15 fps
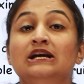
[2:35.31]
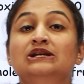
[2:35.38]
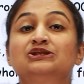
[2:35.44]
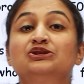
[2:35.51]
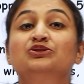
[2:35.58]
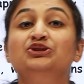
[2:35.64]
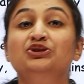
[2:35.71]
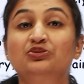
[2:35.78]

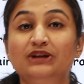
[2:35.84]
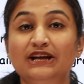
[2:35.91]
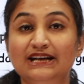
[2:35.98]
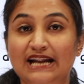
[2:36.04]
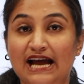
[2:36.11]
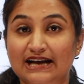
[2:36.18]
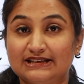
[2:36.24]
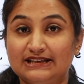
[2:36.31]
So during
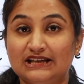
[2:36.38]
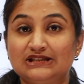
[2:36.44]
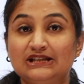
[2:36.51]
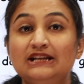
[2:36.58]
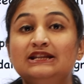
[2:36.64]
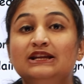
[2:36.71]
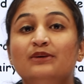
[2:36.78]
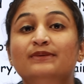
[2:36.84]

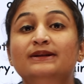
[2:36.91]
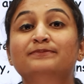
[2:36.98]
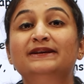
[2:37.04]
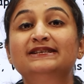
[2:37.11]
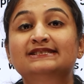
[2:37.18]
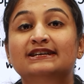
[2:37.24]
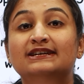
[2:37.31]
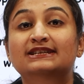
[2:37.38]
lactation, there will
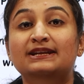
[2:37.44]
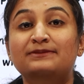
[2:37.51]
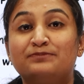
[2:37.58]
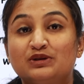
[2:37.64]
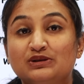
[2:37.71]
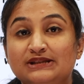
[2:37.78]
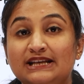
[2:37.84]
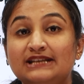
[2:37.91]
be certain
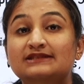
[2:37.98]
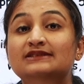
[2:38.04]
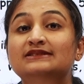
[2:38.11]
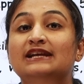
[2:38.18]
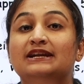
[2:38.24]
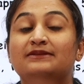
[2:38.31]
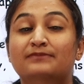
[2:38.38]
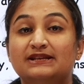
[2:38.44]
procedures
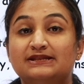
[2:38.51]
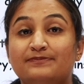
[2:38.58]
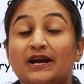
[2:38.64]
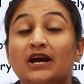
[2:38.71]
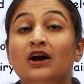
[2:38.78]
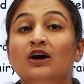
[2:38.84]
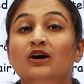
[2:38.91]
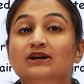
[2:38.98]
that must
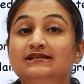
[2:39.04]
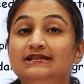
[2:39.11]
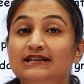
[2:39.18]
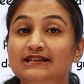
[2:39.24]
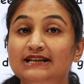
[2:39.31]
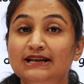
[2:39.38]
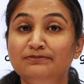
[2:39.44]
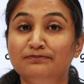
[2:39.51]
be or
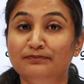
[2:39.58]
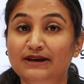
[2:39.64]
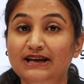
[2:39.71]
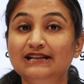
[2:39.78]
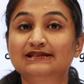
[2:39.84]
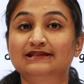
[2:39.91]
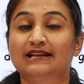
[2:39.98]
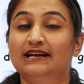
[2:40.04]
certain
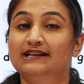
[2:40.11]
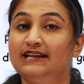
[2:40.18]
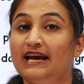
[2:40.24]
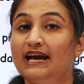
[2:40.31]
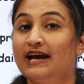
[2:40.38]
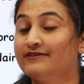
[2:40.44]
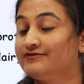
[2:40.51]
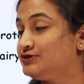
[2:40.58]
meals that
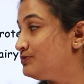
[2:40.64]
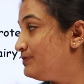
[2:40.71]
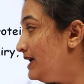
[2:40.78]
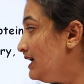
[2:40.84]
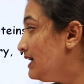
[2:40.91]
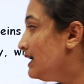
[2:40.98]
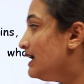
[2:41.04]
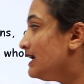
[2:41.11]
they have to be
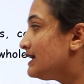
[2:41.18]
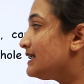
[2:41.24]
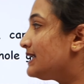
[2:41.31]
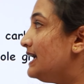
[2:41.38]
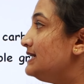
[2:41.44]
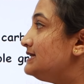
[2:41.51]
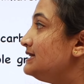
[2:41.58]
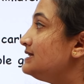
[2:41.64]

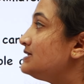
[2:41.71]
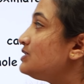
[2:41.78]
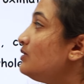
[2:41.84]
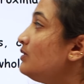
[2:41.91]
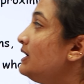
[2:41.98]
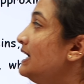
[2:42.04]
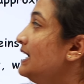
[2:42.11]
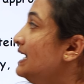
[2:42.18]
creating. So
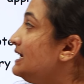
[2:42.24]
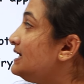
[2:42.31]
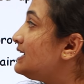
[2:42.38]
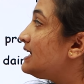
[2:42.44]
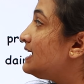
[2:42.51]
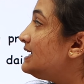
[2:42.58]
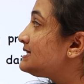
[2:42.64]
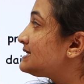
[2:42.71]

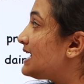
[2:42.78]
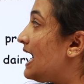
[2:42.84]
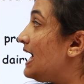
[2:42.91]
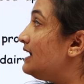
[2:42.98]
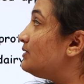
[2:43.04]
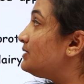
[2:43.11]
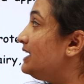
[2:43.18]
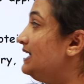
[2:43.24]
increase
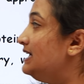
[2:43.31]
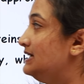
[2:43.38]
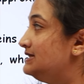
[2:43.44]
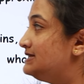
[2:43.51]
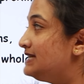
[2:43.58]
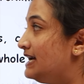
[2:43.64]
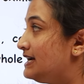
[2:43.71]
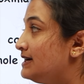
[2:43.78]
calorie
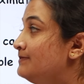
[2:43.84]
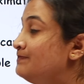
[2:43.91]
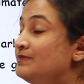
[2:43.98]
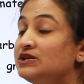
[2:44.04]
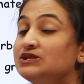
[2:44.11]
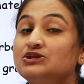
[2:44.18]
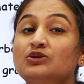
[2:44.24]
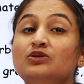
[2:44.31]
intake.
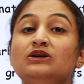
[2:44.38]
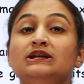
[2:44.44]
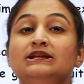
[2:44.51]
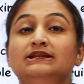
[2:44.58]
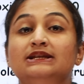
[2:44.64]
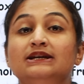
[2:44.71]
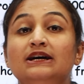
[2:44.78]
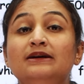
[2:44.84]
So
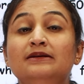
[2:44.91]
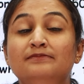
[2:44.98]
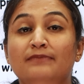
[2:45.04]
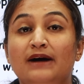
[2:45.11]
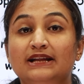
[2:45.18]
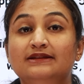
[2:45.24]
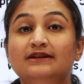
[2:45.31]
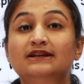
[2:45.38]
the
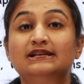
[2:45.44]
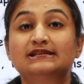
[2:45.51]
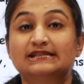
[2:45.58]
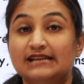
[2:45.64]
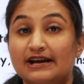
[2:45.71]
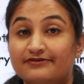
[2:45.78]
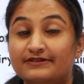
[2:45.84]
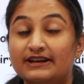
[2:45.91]
mother is
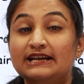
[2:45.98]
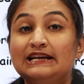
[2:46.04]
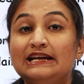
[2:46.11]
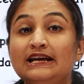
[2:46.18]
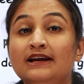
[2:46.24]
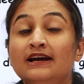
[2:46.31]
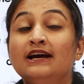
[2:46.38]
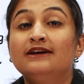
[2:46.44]

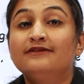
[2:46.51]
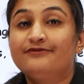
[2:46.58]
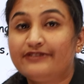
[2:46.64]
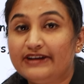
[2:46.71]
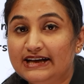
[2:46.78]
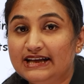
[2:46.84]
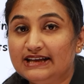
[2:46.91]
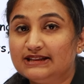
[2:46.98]
definitely
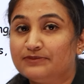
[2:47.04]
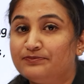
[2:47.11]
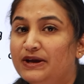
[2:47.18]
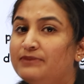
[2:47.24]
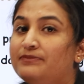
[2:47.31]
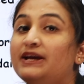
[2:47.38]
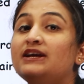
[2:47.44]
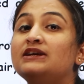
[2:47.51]
feeding the
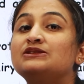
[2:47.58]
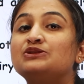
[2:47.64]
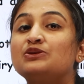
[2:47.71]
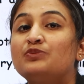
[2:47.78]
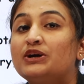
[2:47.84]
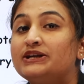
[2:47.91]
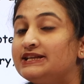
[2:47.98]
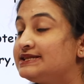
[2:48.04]
baby. So
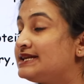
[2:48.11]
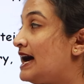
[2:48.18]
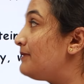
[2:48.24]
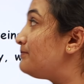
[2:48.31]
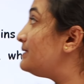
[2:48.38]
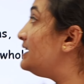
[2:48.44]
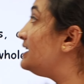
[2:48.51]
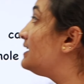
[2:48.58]
what is
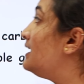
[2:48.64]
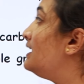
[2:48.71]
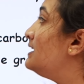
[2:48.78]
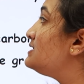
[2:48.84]
happening?